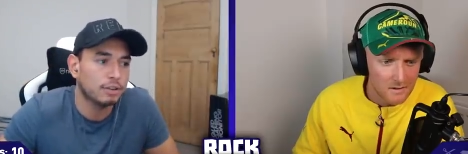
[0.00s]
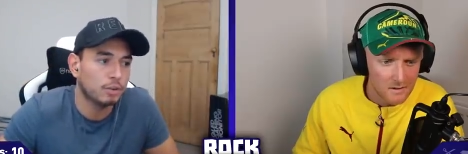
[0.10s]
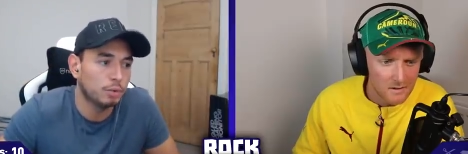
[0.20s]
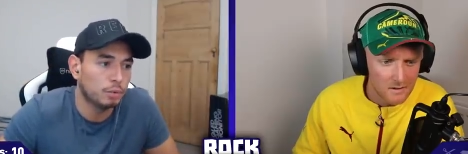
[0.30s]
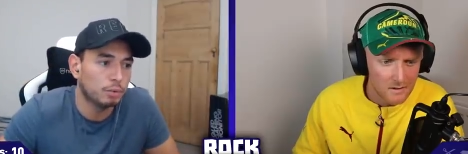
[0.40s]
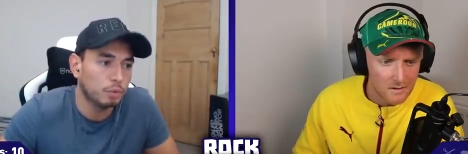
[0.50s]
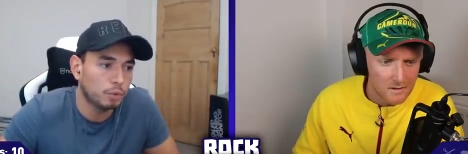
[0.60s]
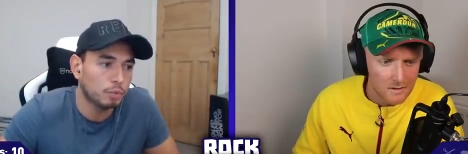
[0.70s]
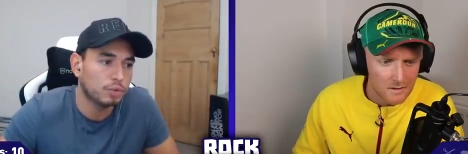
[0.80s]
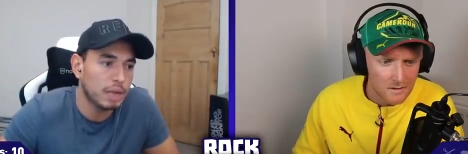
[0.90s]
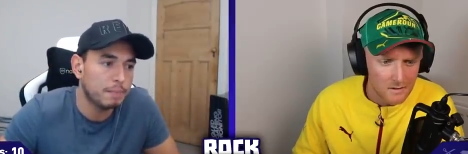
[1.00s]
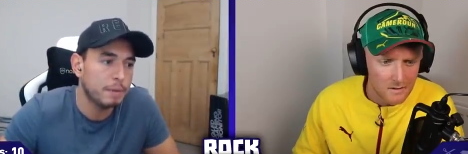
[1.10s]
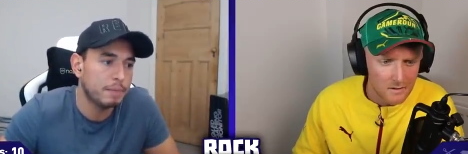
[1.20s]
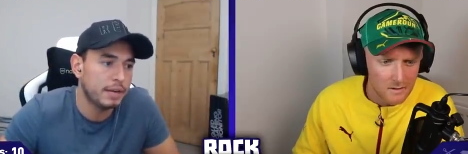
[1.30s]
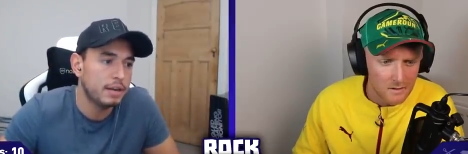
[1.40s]
Speaker 1: So we'll, we'll slap
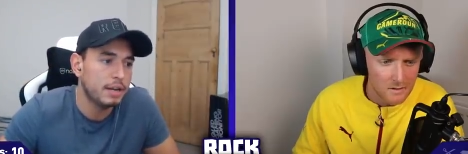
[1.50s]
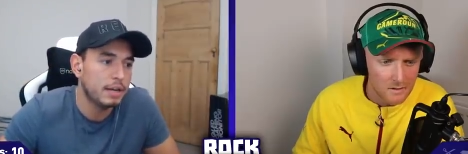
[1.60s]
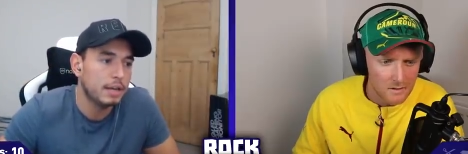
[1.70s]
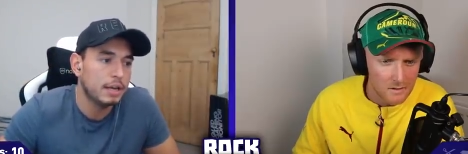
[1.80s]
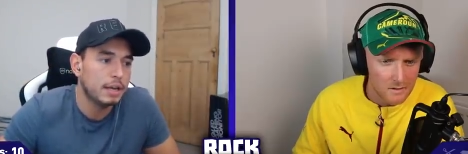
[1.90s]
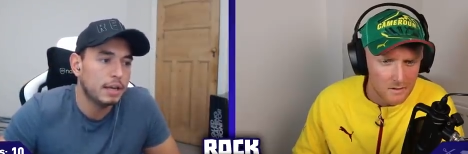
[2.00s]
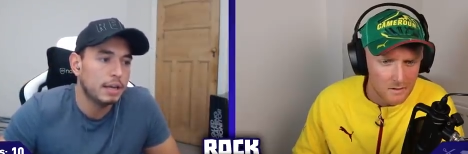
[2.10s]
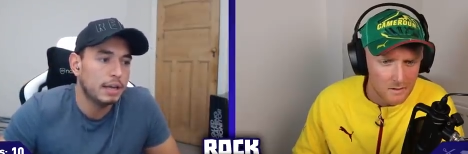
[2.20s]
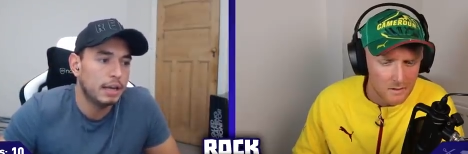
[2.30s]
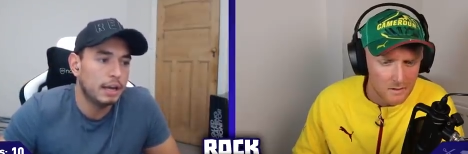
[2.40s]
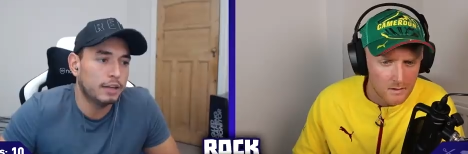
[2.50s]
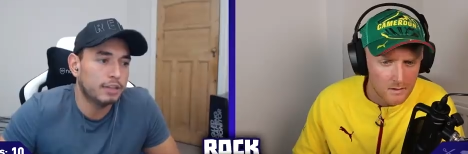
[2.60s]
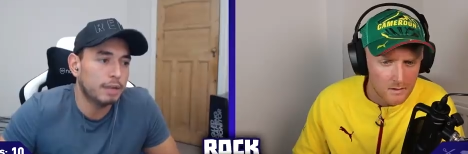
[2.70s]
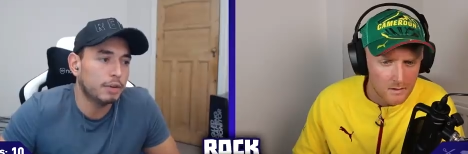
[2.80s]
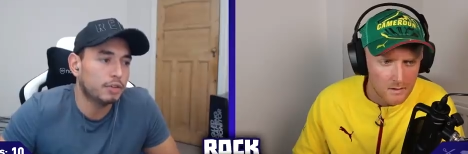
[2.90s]
him in. Uh,
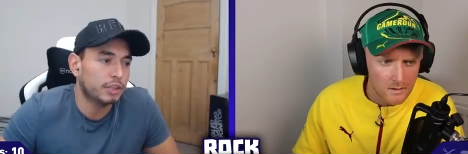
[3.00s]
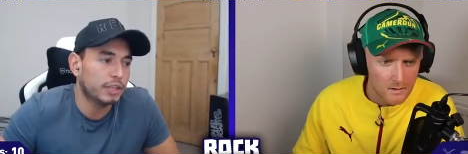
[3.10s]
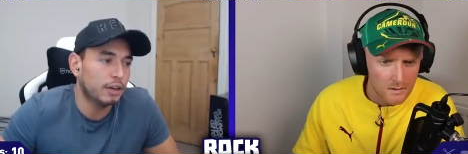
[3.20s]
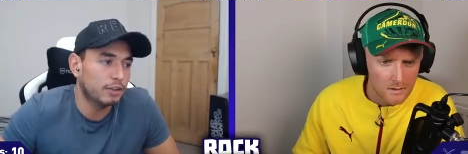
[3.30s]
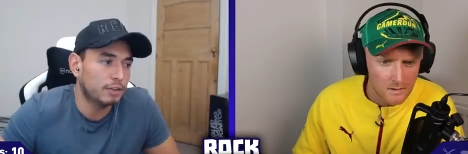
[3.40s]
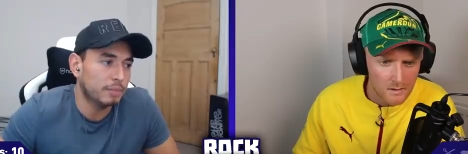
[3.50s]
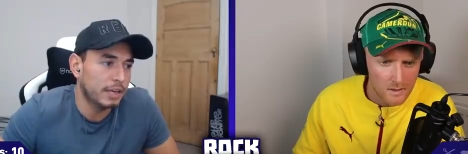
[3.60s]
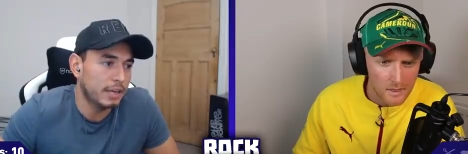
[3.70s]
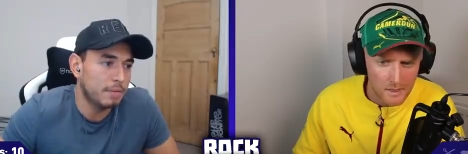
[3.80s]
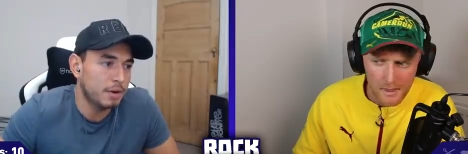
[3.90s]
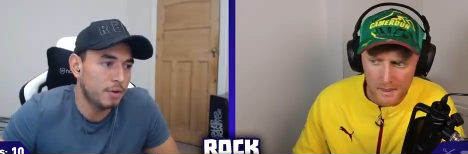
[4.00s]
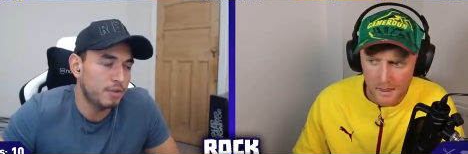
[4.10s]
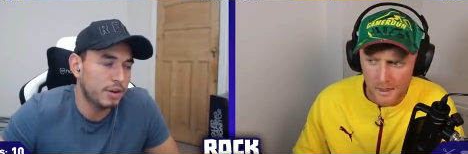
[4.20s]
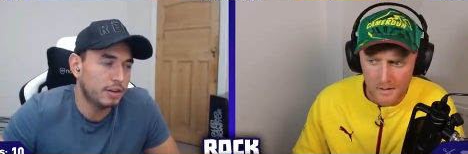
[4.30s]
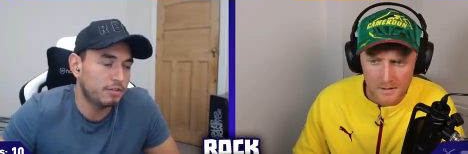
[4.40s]
slap those three cards in, mate, and let me know when
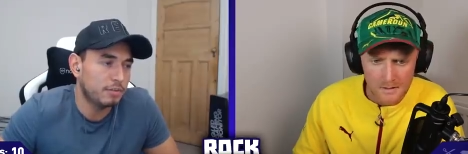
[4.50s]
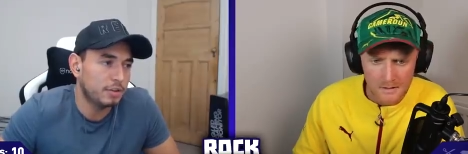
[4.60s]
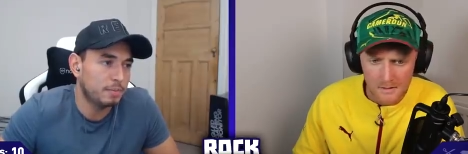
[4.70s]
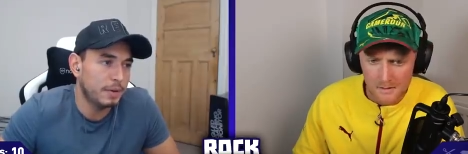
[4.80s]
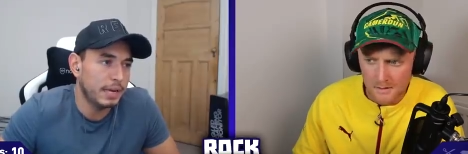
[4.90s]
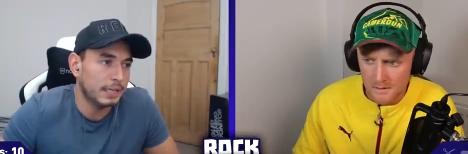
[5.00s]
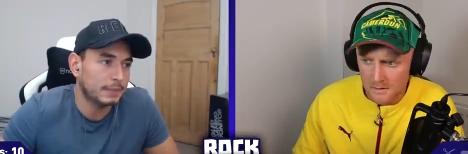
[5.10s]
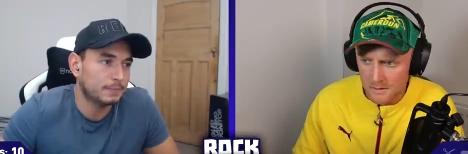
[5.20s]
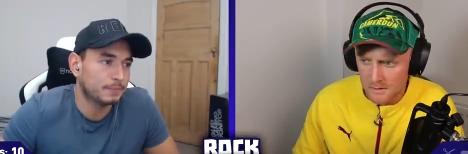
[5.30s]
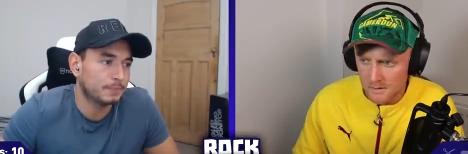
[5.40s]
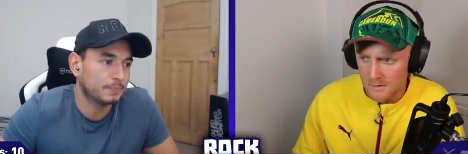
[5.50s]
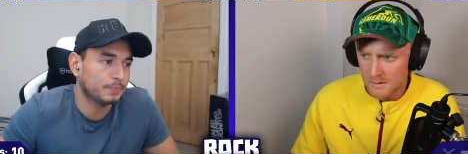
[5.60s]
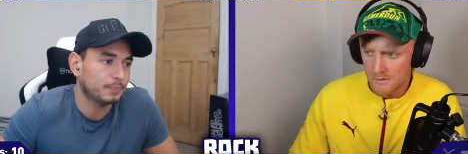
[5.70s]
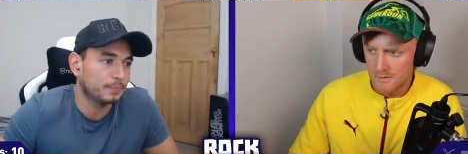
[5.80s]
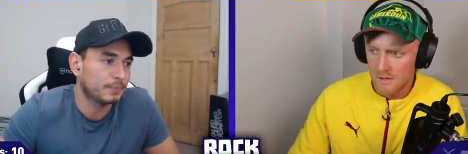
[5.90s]
you're ready for me to pick.
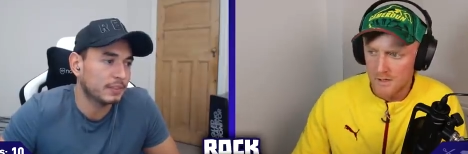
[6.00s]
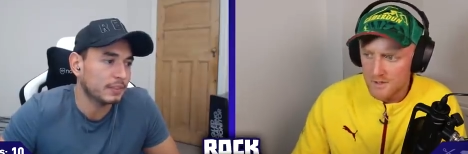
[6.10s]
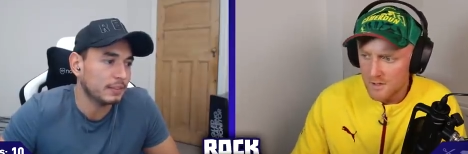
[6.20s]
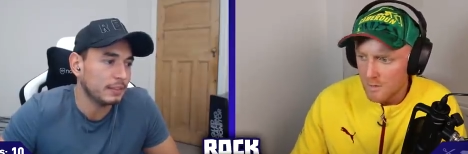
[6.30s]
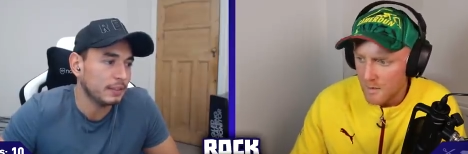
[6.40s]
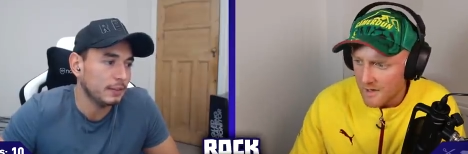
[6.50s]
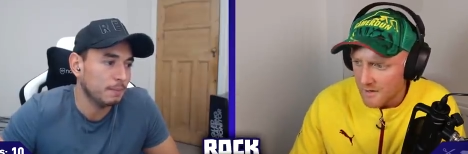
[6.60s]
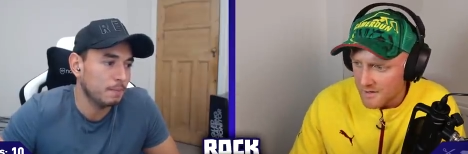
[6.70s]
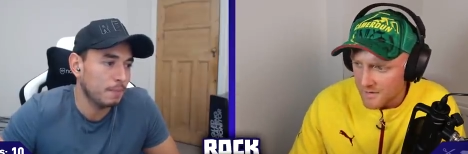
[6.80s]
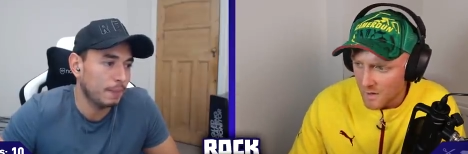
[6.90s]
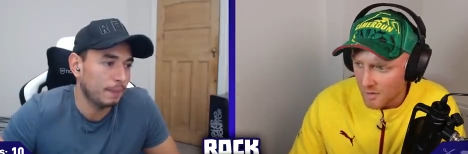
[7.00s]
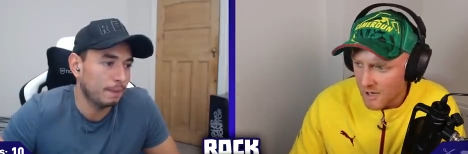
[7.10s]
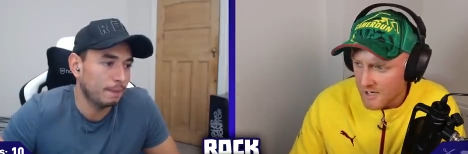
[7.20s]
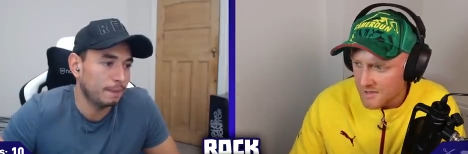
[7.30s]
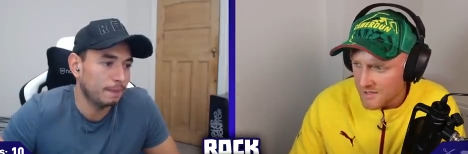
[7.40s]
Speaker 2: Right, so wait, it's
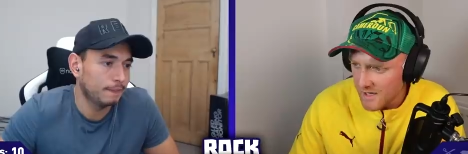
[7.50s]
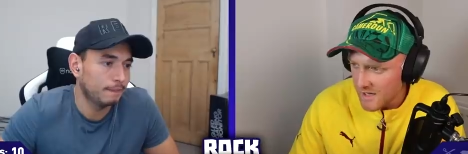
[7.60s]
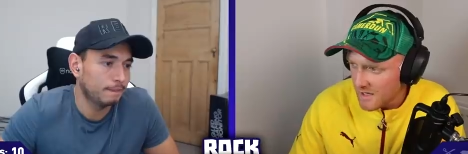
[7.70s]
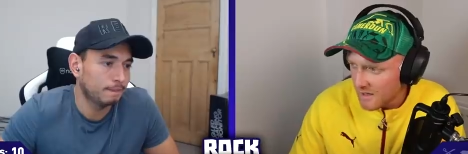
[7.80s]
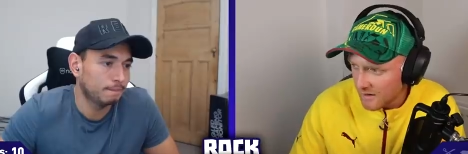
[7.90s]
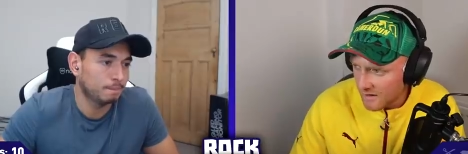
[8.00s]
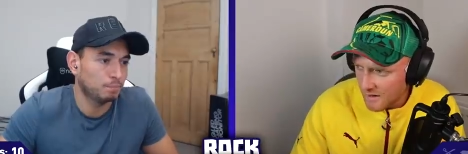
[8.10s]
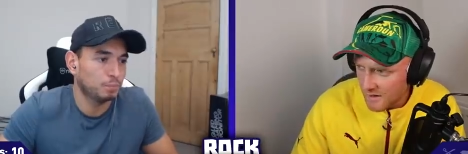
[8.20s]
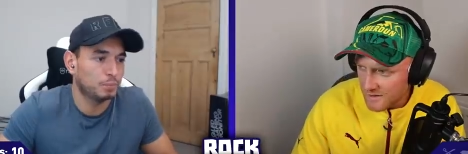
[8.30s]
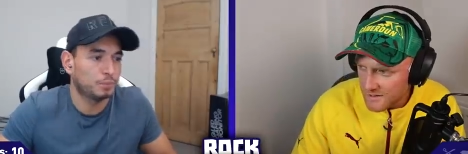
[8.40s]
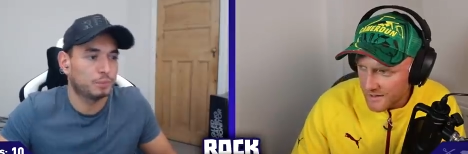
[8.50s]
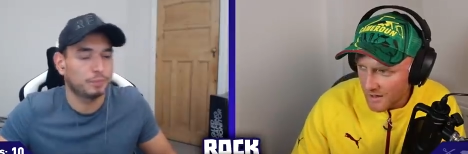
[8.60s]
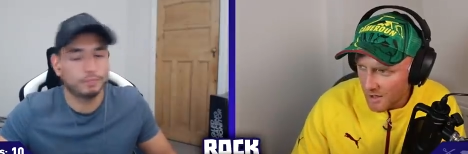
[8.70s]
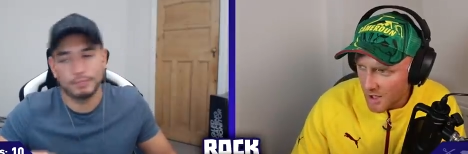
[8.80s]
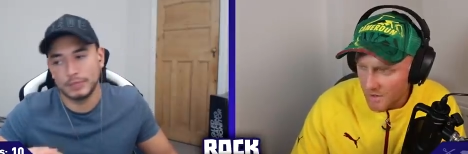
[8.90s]
Florenzi, uh,
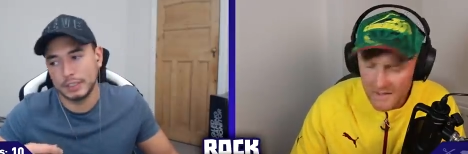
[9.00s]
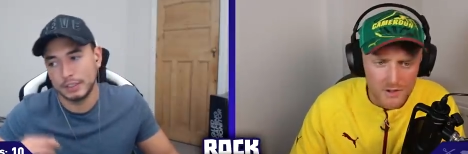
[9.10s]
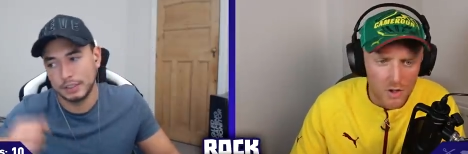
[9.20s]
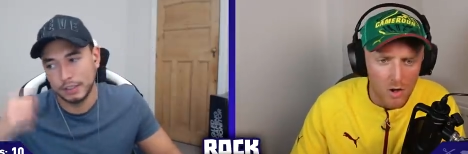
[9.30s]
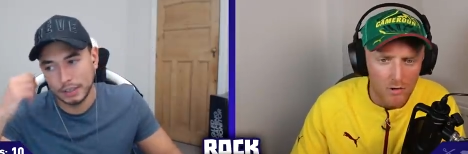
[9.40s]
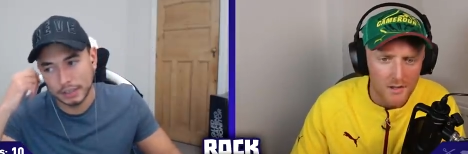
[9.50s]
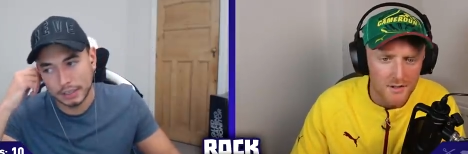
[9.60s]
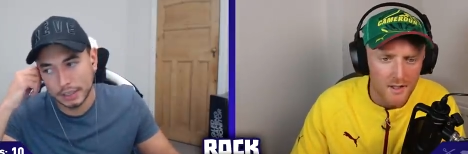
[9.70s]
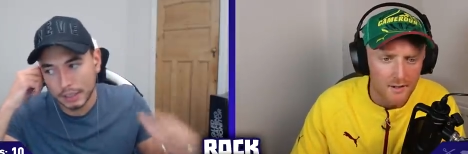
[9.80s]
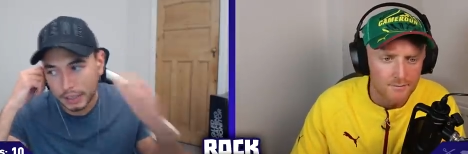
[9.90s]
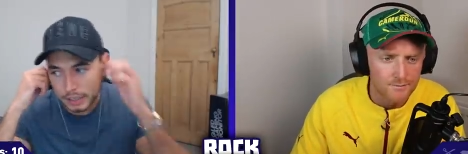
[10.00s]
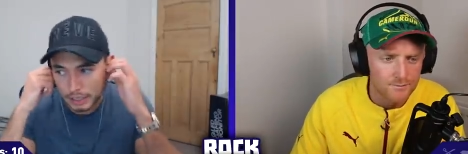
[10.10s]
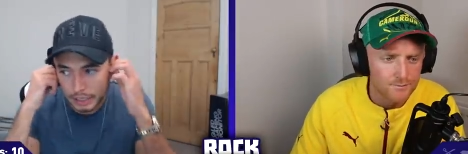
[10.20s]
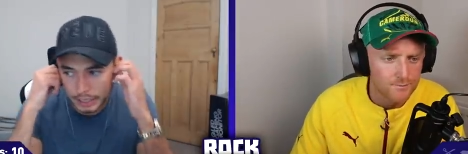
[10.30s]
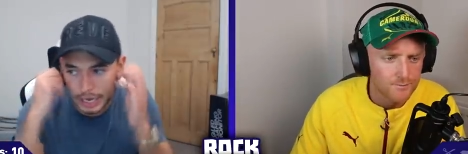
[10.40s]
Thiago, and Torres, isn't it?
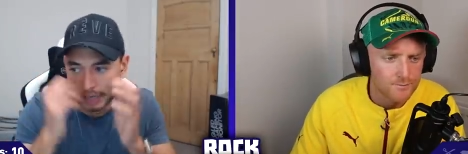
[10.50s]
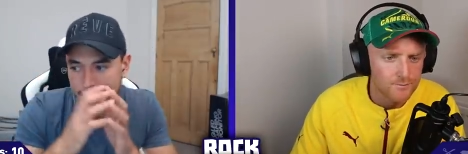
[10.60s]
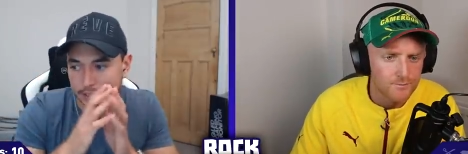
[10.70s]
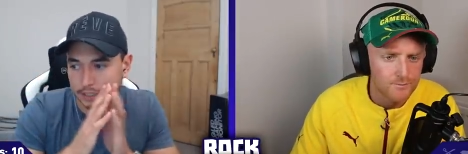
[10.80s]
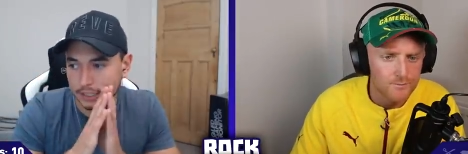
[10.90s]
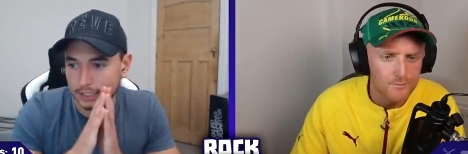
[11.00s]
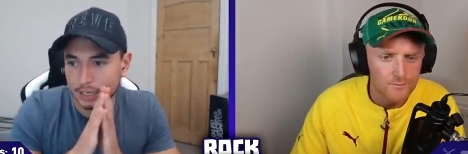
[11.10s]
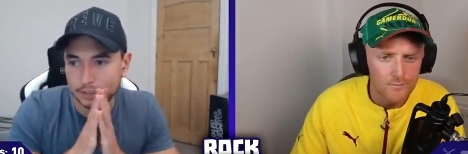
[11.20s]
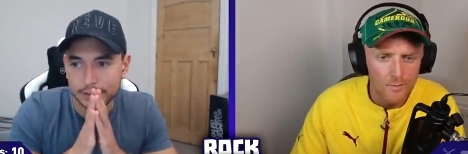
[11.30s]
Speaker 1: Yes, yes,